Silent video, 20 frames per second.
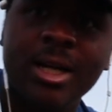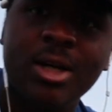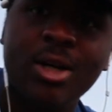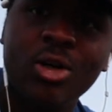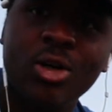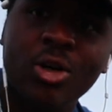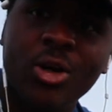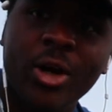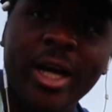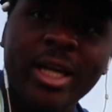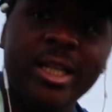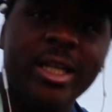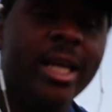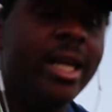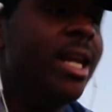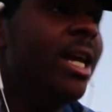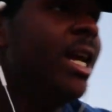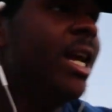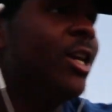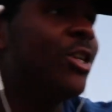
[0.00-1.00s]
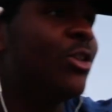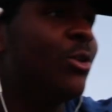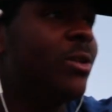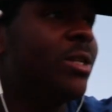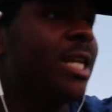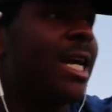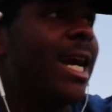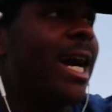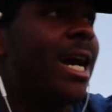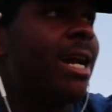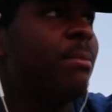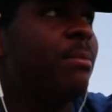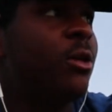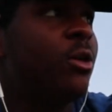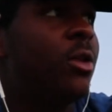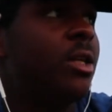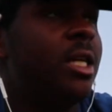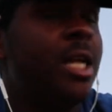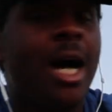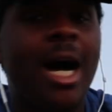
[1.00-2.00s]
Cranked it. As soon as I got him
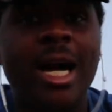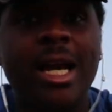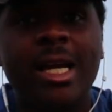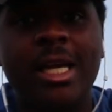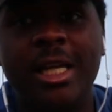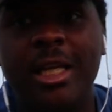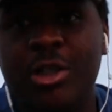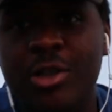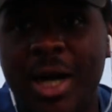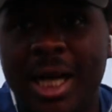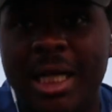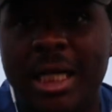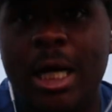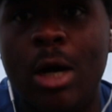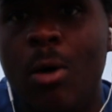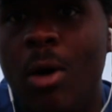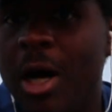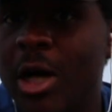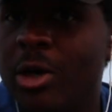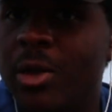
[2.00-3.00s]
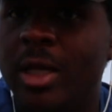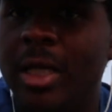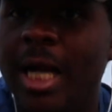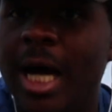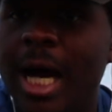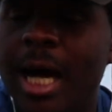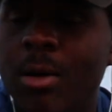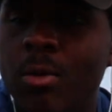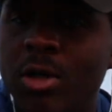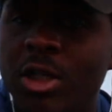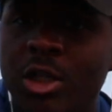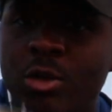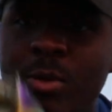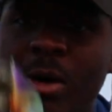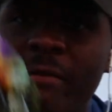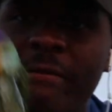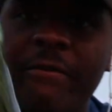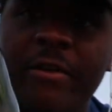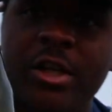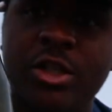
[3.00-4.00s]
near the dock, he tried to go under the dock, which is
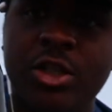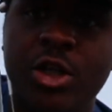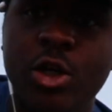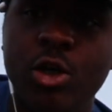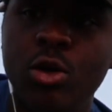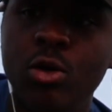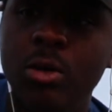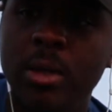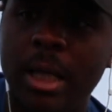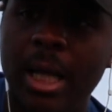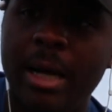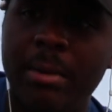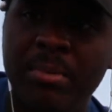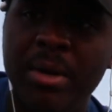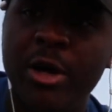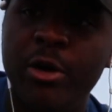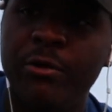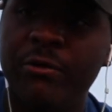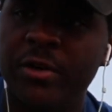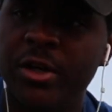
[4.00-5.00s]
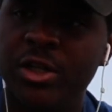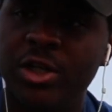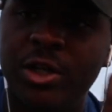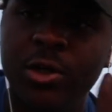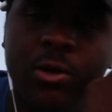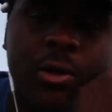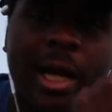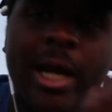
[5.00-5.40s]
what fish do, like bigger fish do.